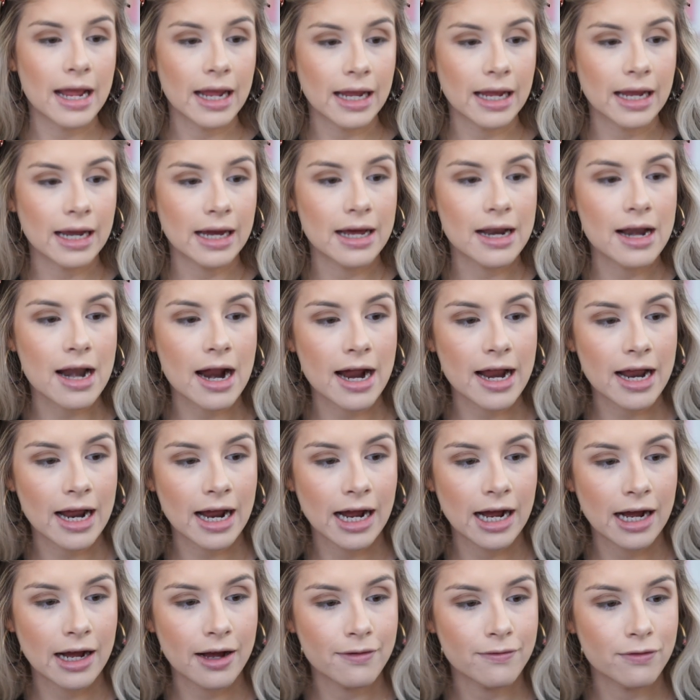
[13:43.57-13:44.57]
And I
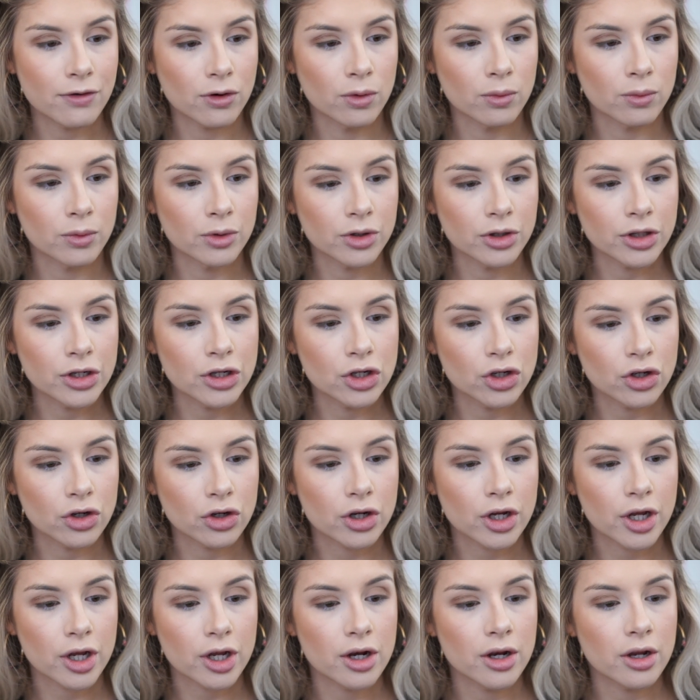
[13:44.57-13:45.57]
have a really
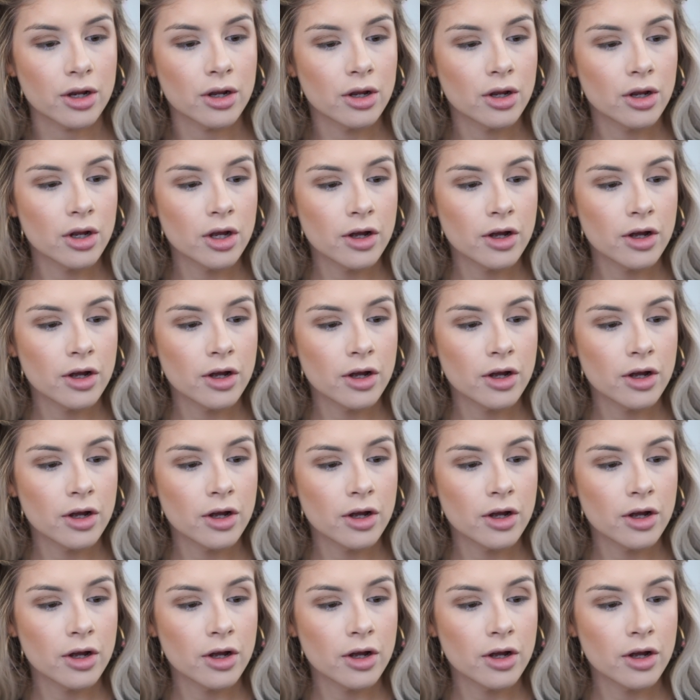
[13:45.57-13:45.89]
good